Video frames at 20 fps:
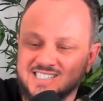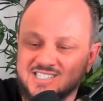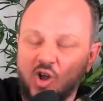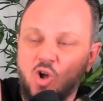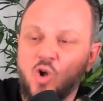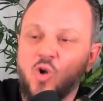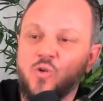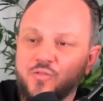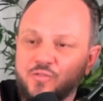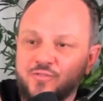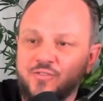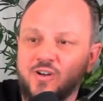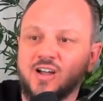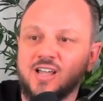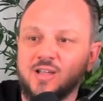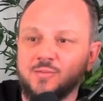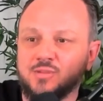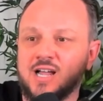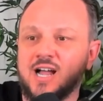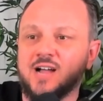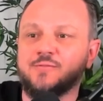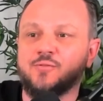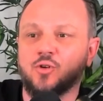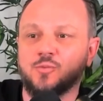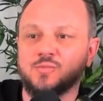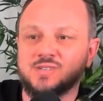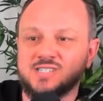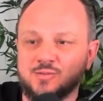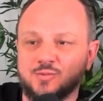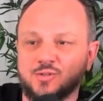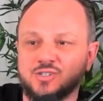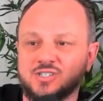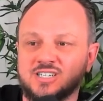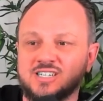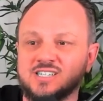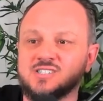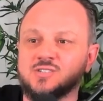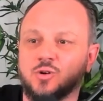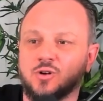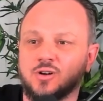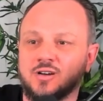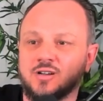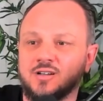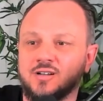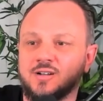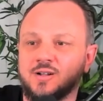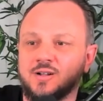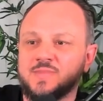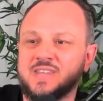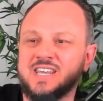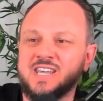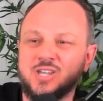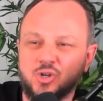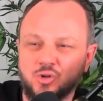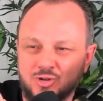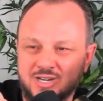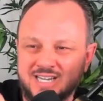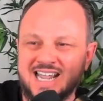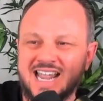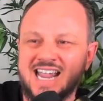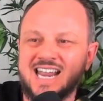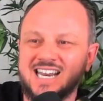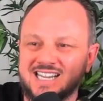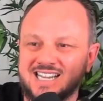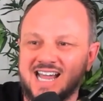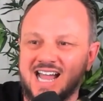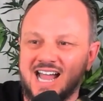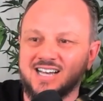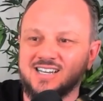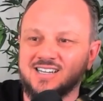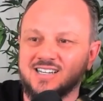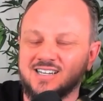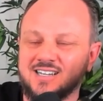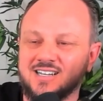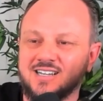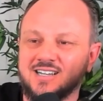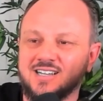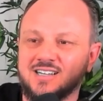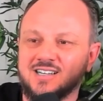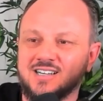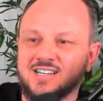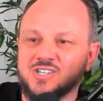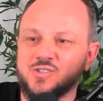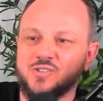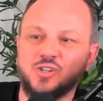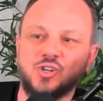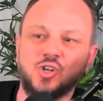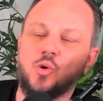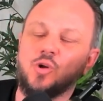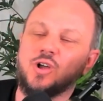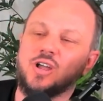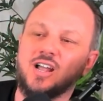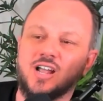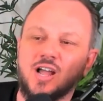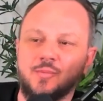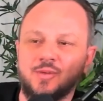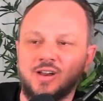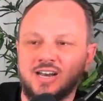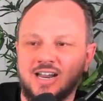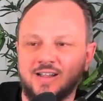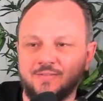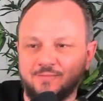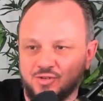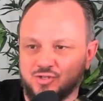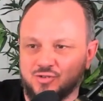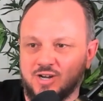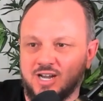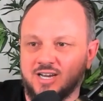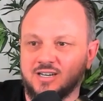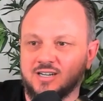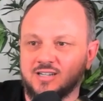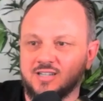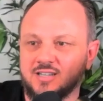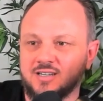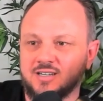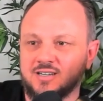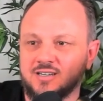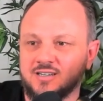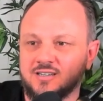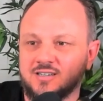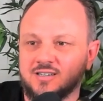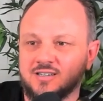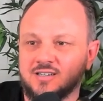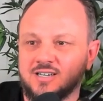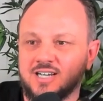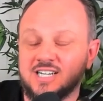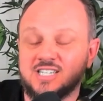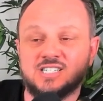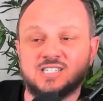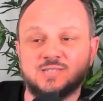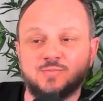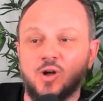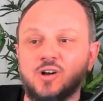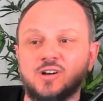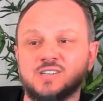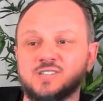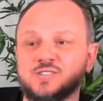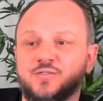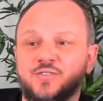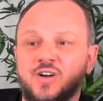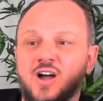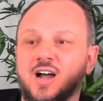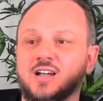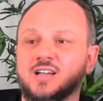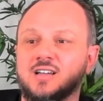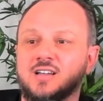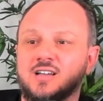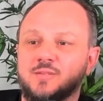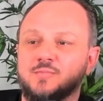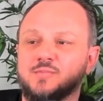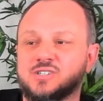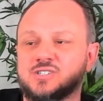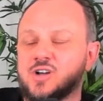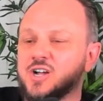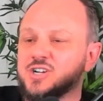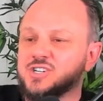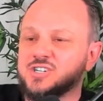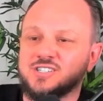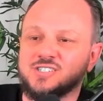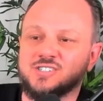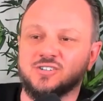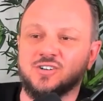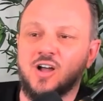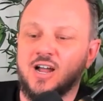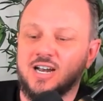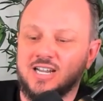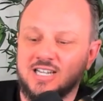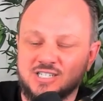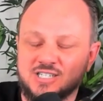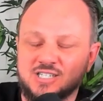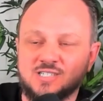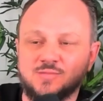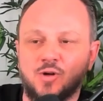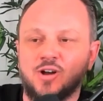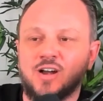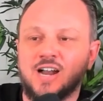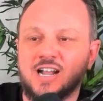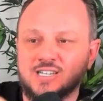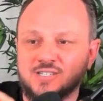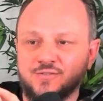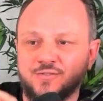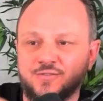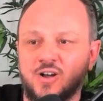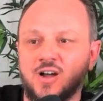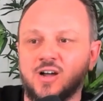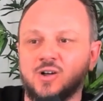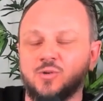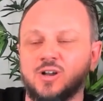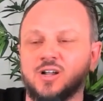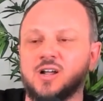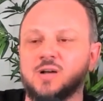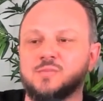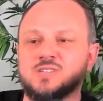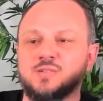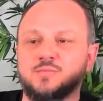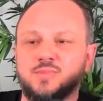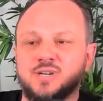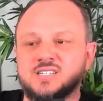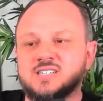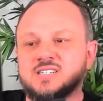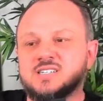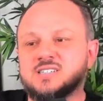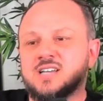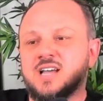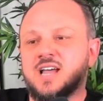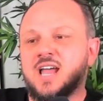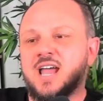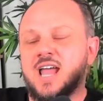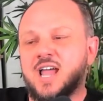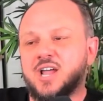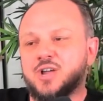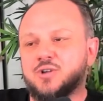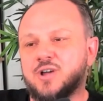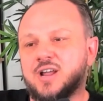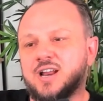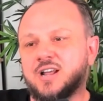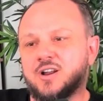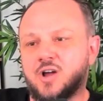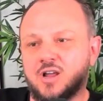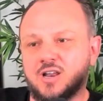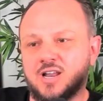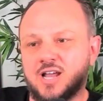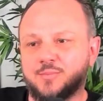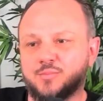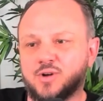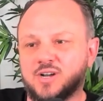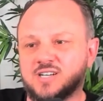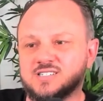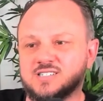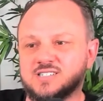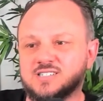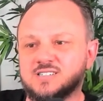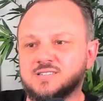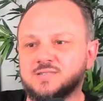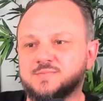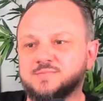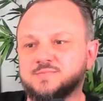his own fucking platform similar to Discord. He created that so that no one can come in and infiltrate. It's smart as fuck. Misogynist or not, he's smart as fuck when it comes to business and creating an online presence.